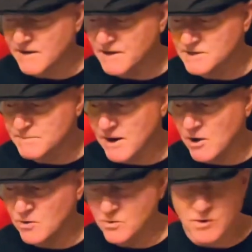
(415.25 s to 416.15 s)
I think it's about
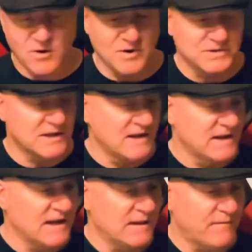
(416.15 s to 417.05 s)
100 cards
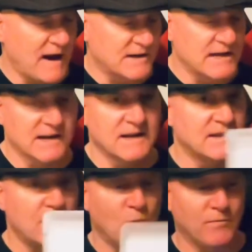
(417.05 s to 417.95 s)
in the fact deck, and
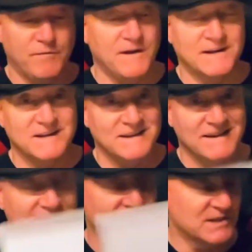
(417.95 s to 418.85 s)
that won't fit
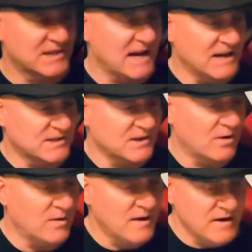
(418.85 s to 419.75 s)
in this case. So,
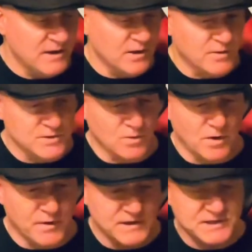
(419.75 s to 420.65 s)
those are
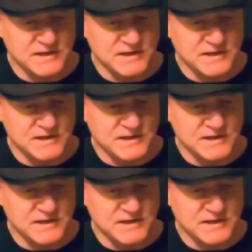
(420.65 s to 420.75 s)
all things to